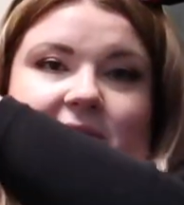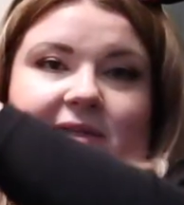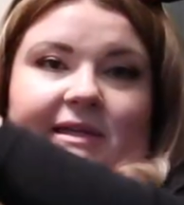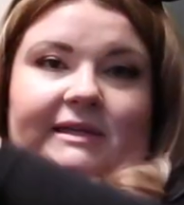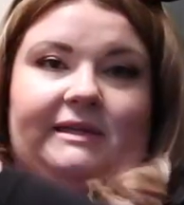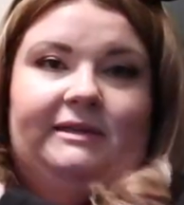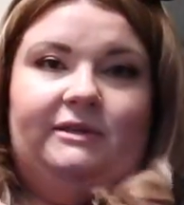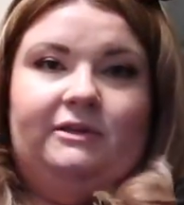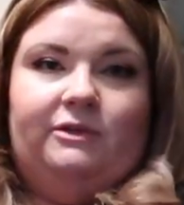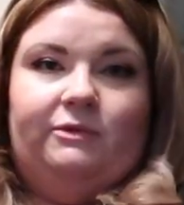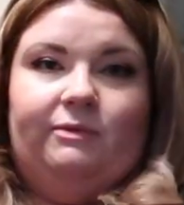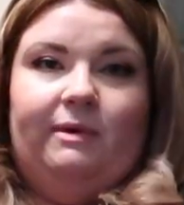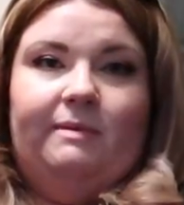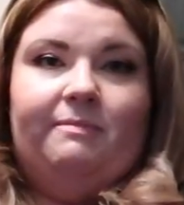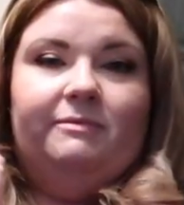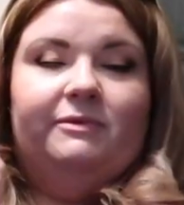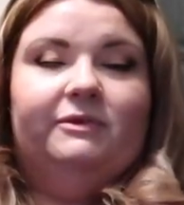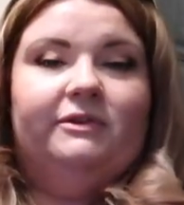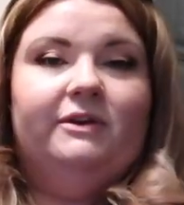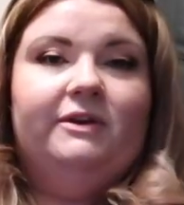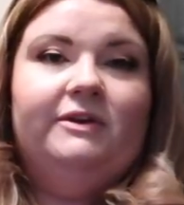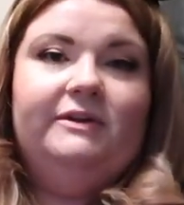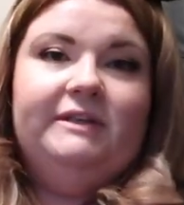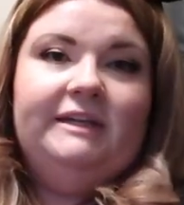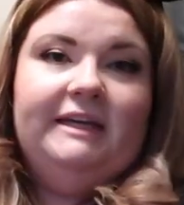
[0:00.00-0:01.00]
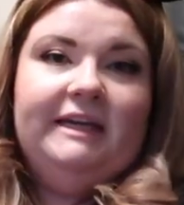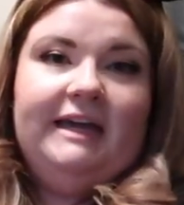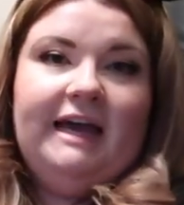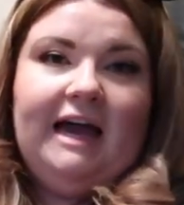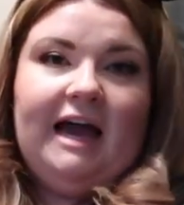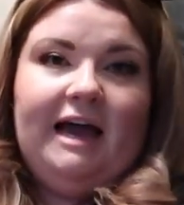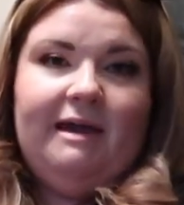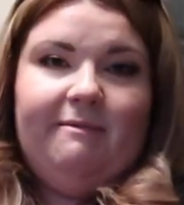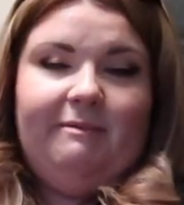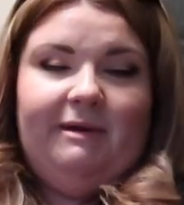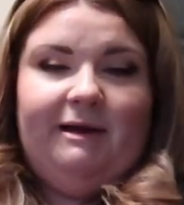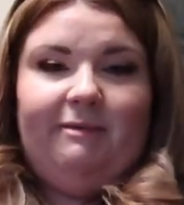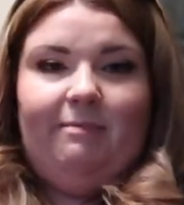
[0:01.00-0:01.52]
swimsuit, it
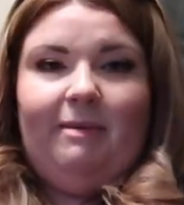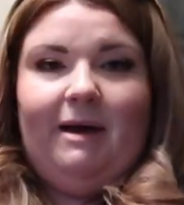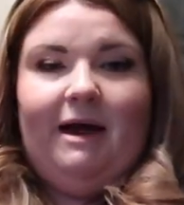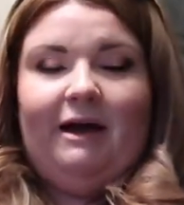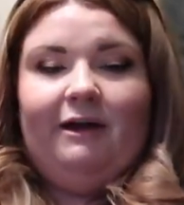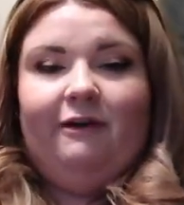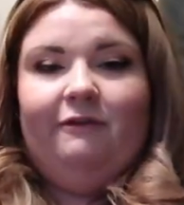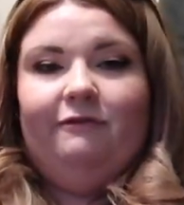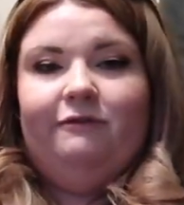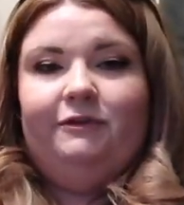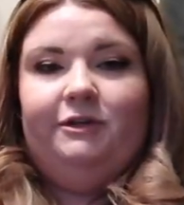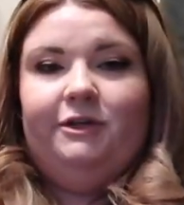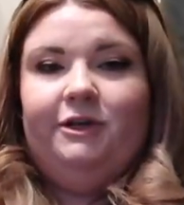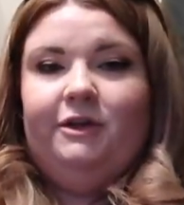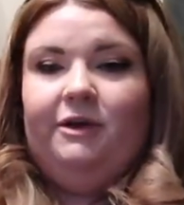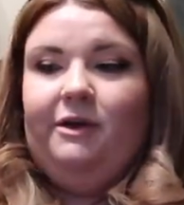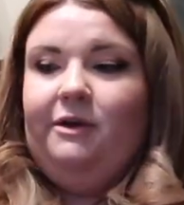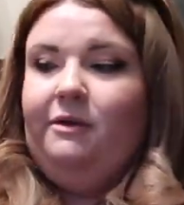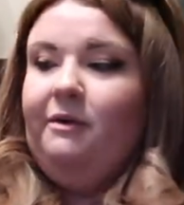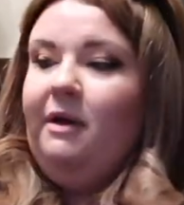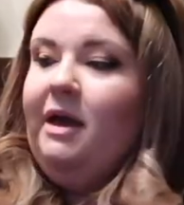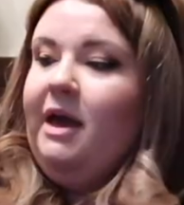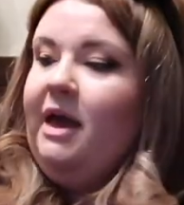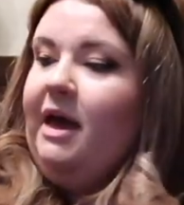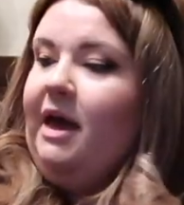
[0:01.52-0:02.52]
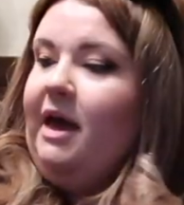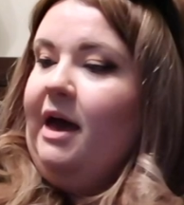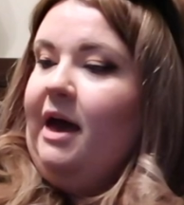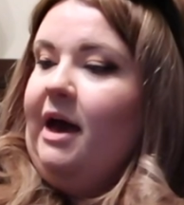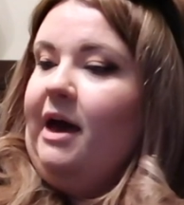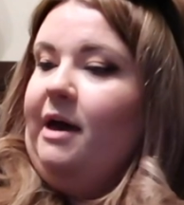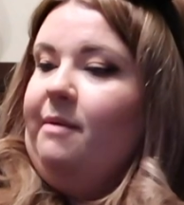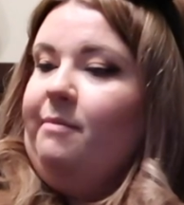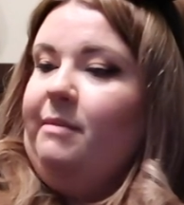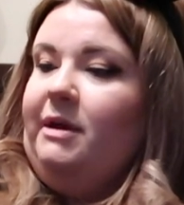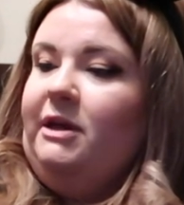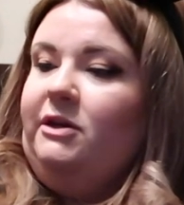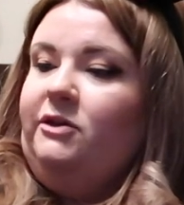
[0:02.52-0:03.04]
came in a pack of two.
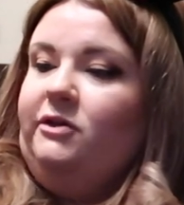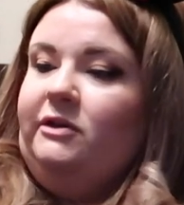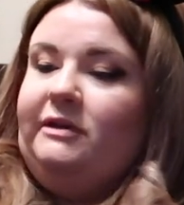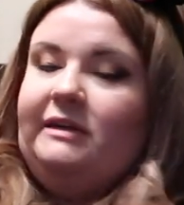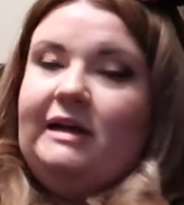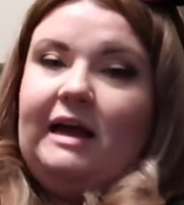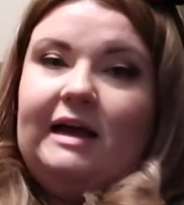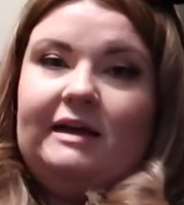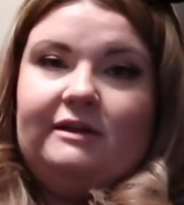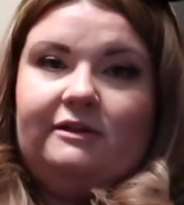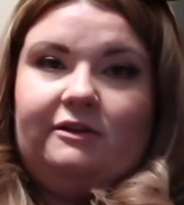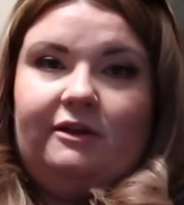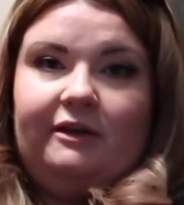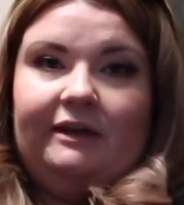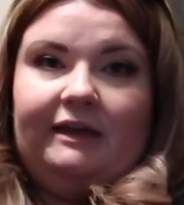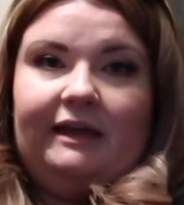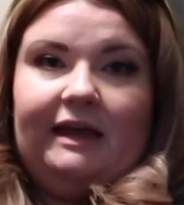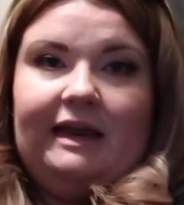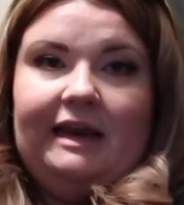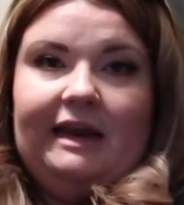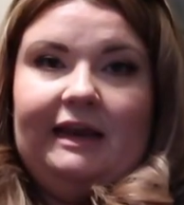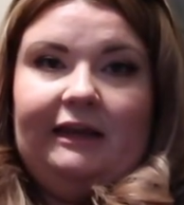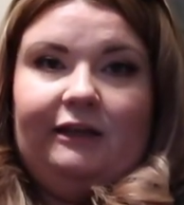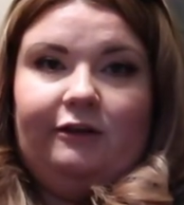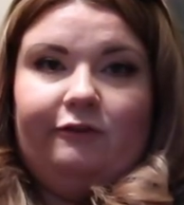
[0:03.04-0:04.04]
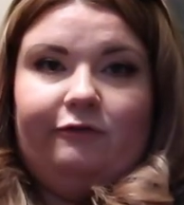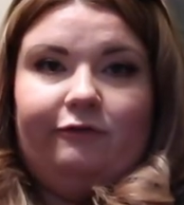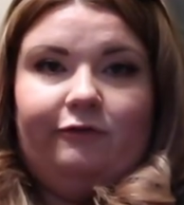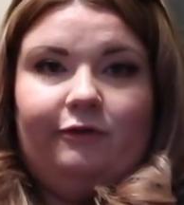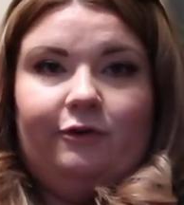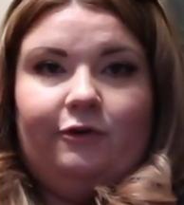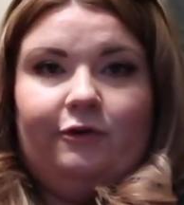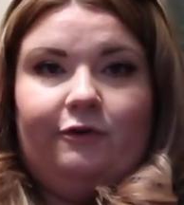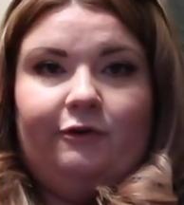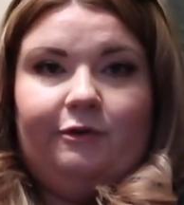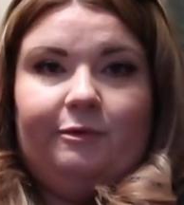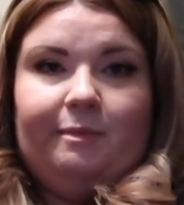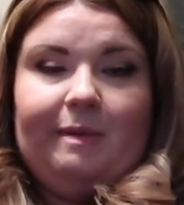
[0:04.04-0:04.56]
Um, it just has like a little
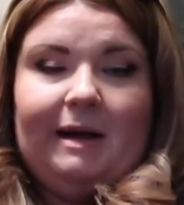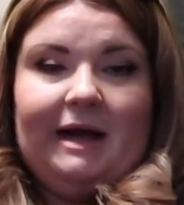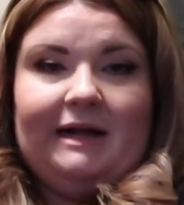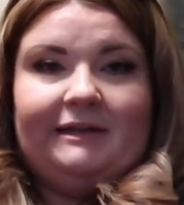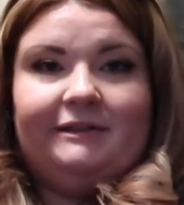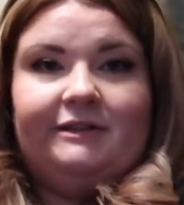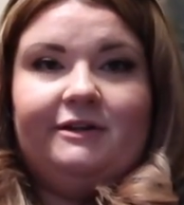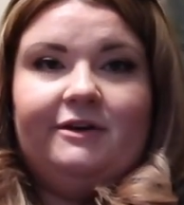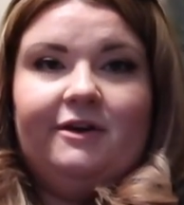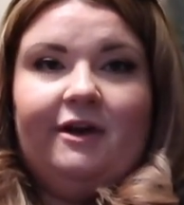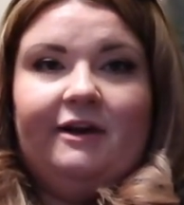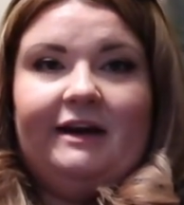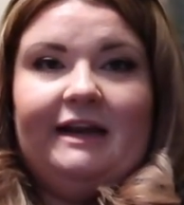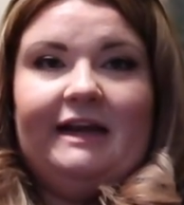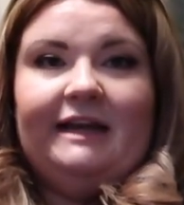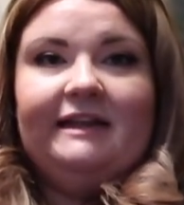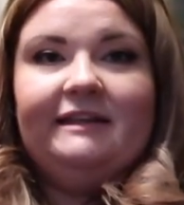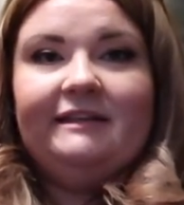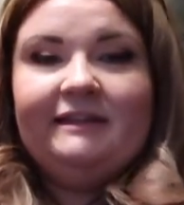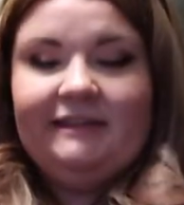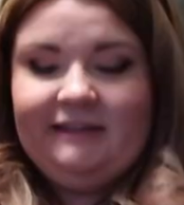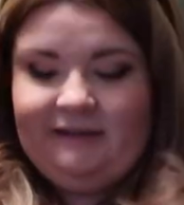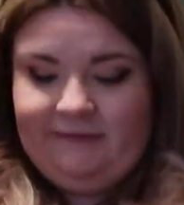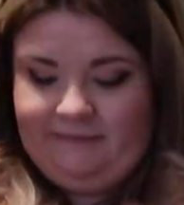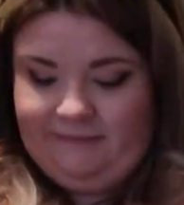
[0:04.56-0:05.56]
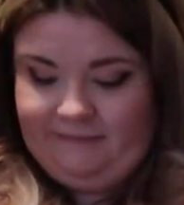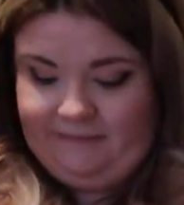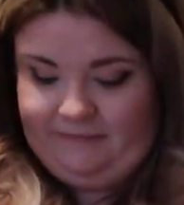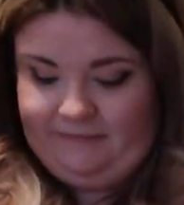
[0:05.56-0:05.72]
floral pattern on it.